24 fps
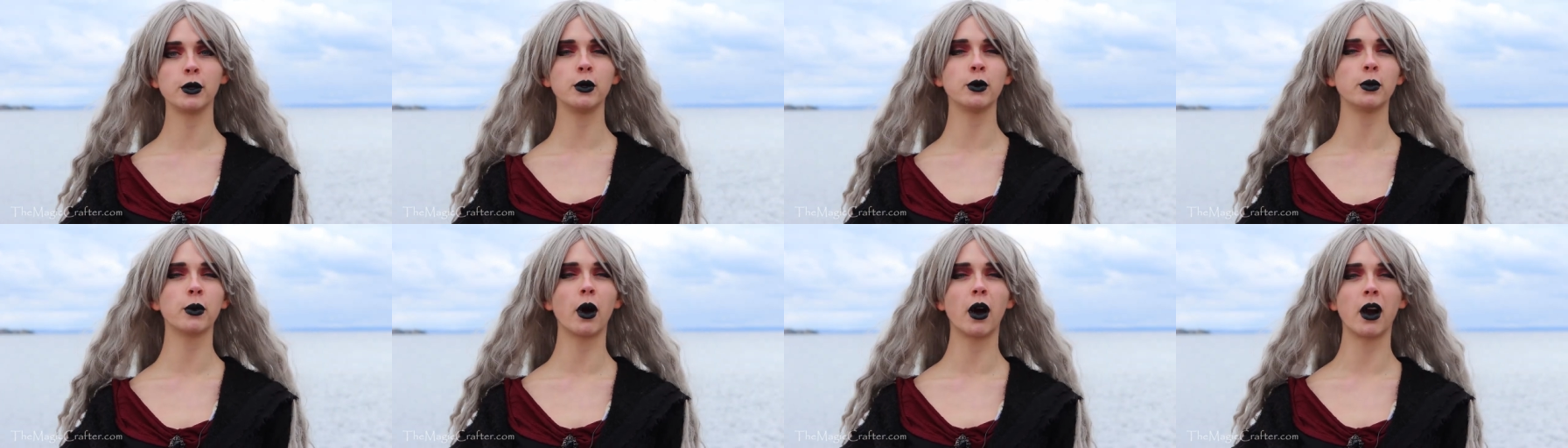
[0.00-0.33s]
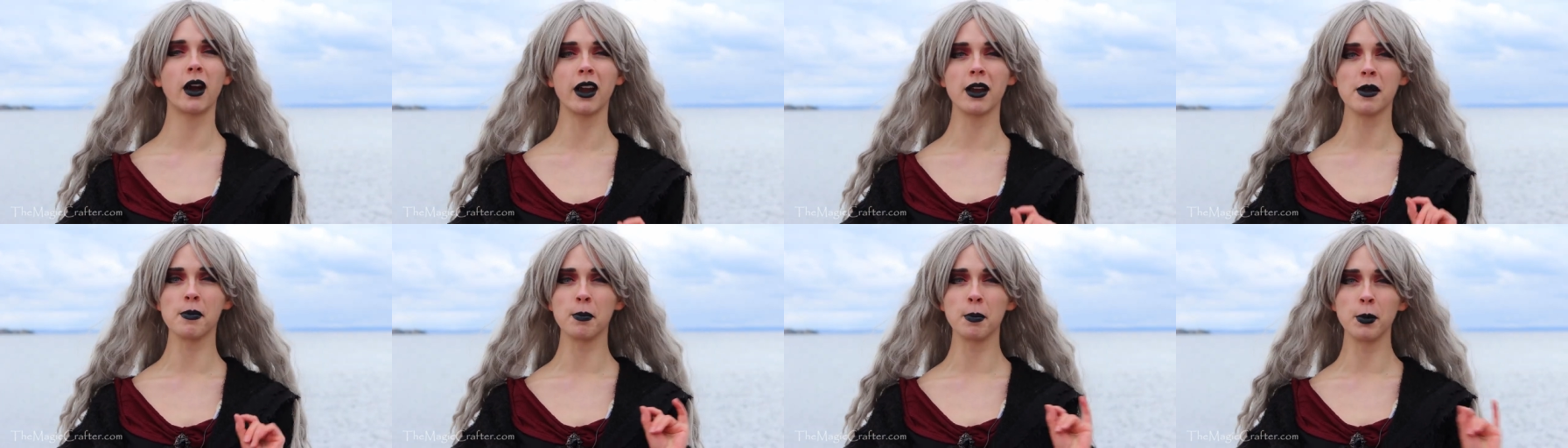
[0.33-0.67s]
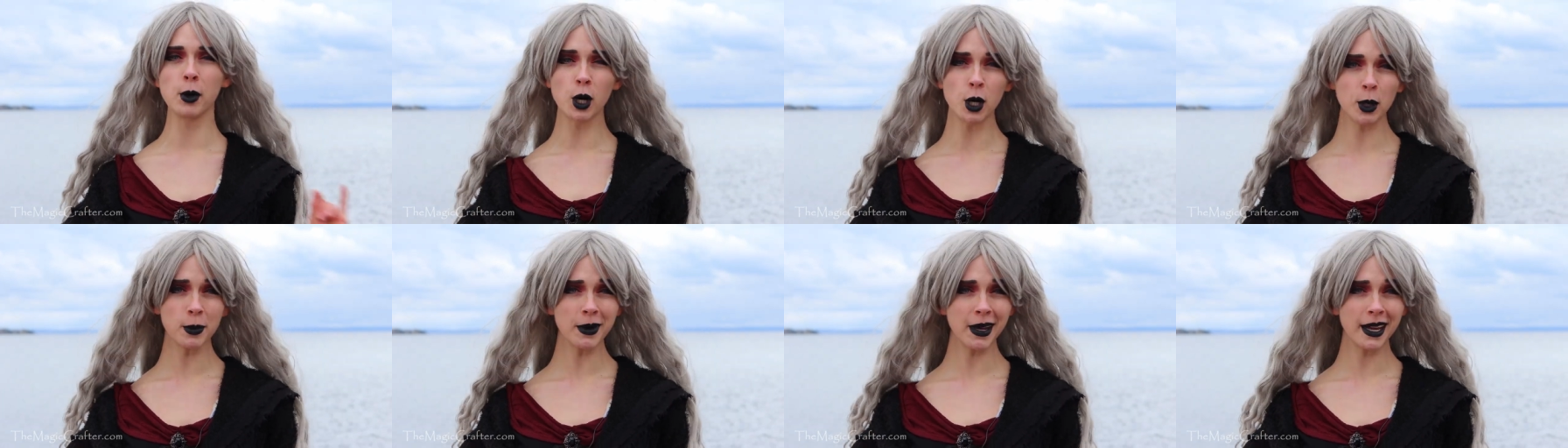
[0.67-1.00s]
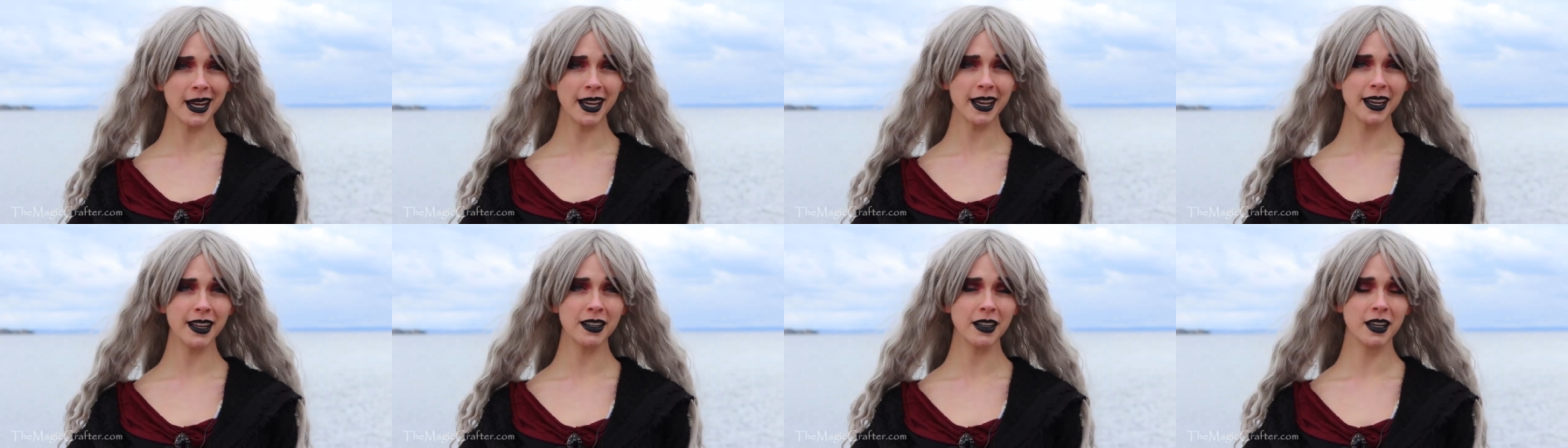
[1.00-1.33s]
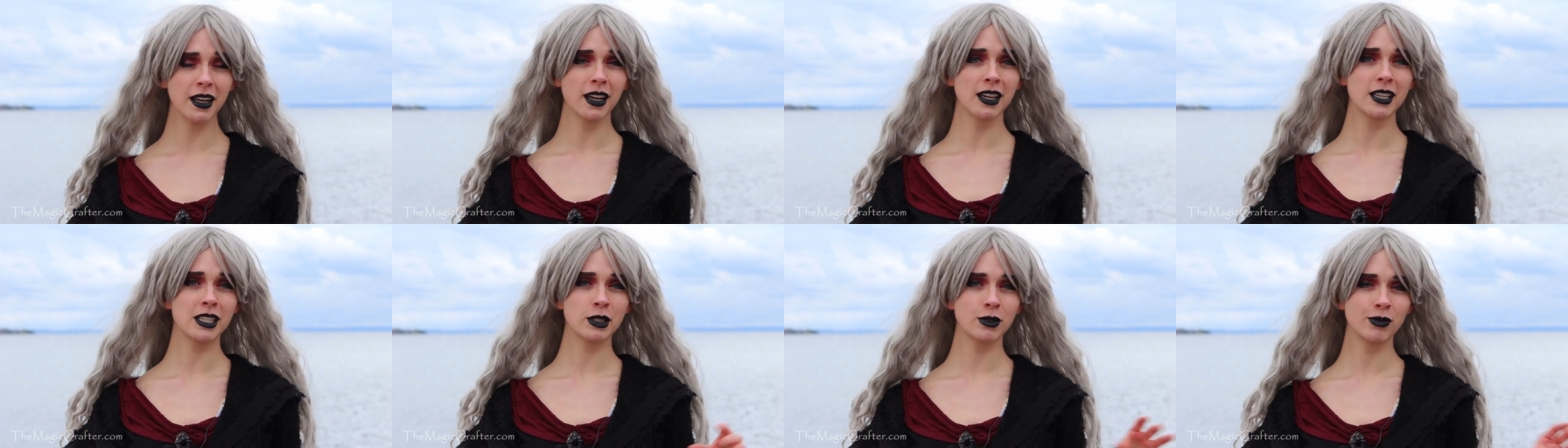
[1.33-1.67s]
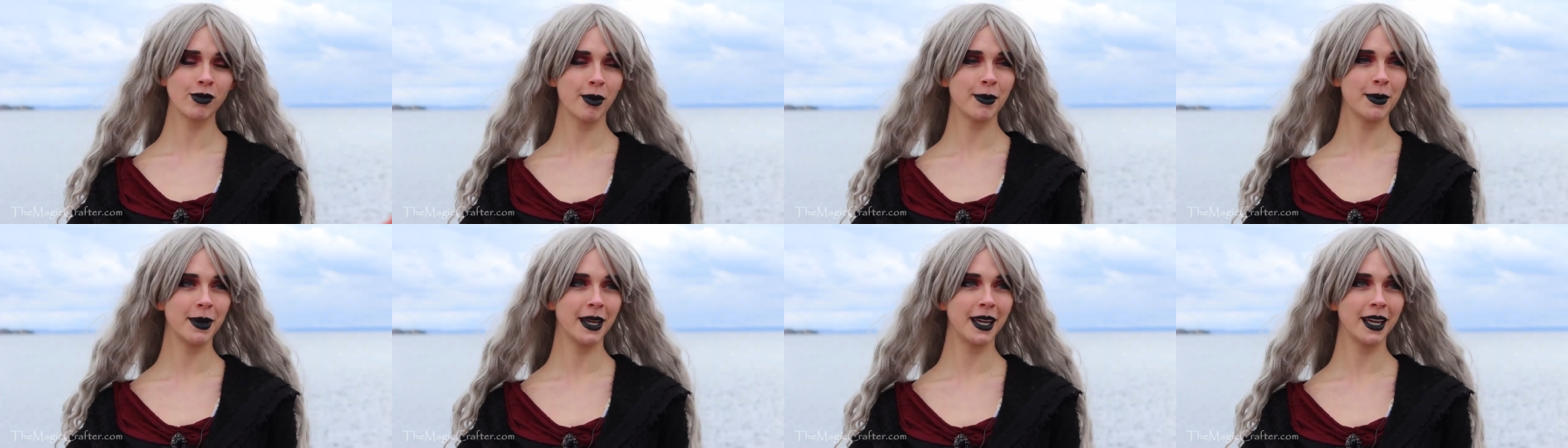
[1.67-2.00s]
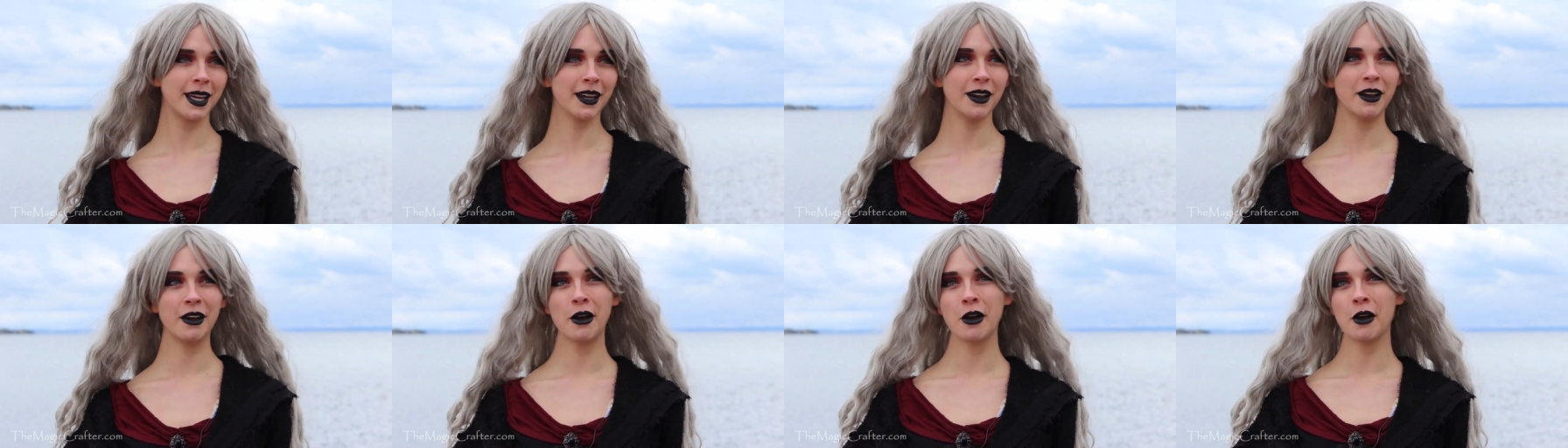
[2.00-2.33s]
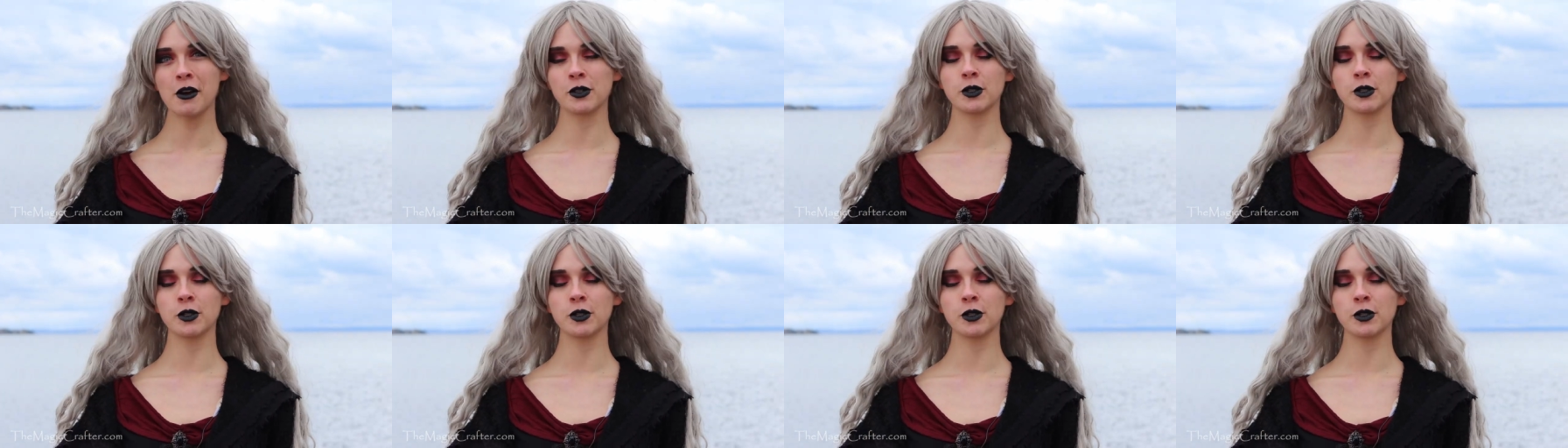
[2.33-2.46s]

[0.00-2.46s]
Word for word: you are a mermaid swimming